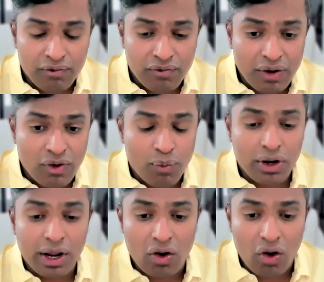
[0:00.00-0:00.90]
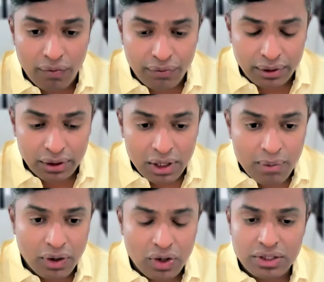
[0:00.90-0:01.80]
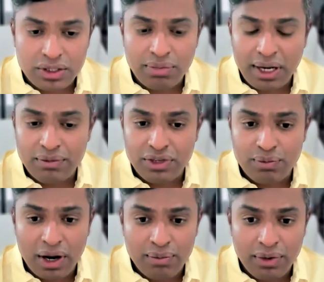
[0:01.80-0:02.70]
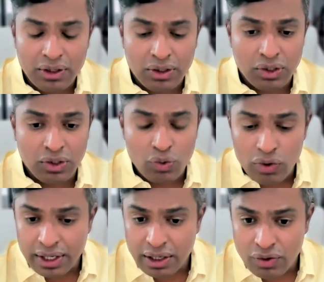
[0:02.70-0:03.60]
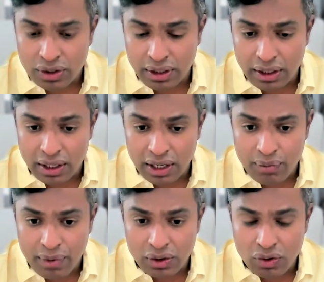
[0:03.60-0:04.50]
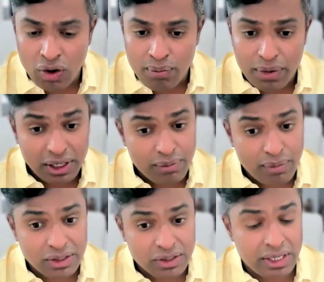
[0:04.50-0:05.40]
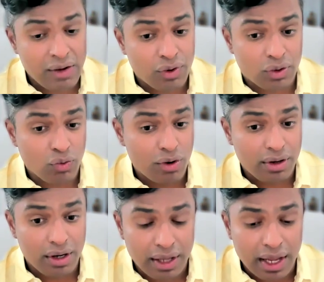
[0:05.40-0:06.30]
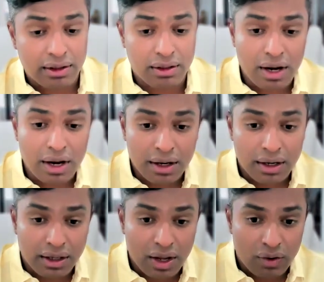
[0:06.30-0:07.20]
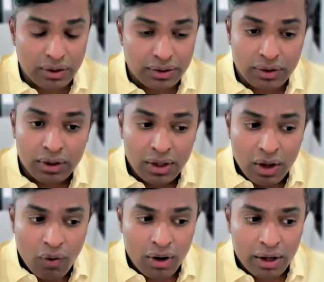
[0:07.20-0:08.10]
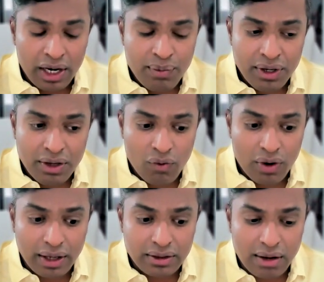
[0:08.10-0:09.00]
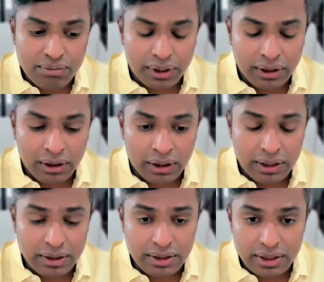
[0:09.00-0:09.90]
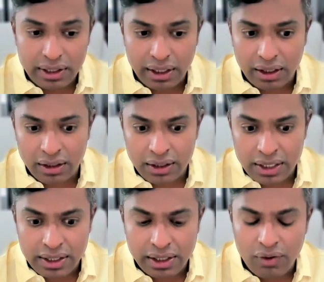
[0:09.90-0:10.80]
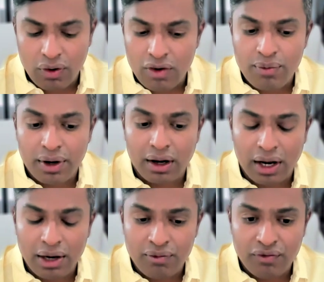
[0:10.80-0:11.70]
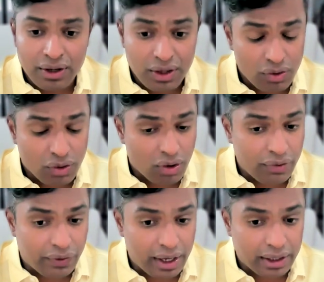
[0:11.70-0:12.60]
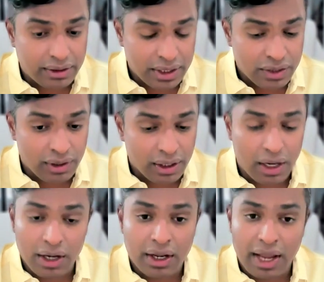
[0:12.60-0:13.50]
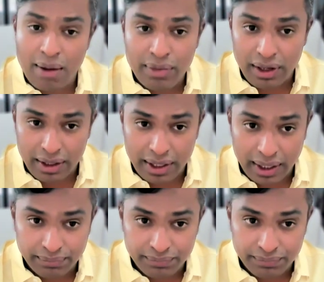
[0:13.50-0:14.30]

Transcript: when we're putting an offer, because sometimes it might be too little, you're thinking it might go up, but it might sell for 200k, 300k also. Well, let me give you one example, listeners. Like recently one of my clients went into a contract this week in a Campbell area.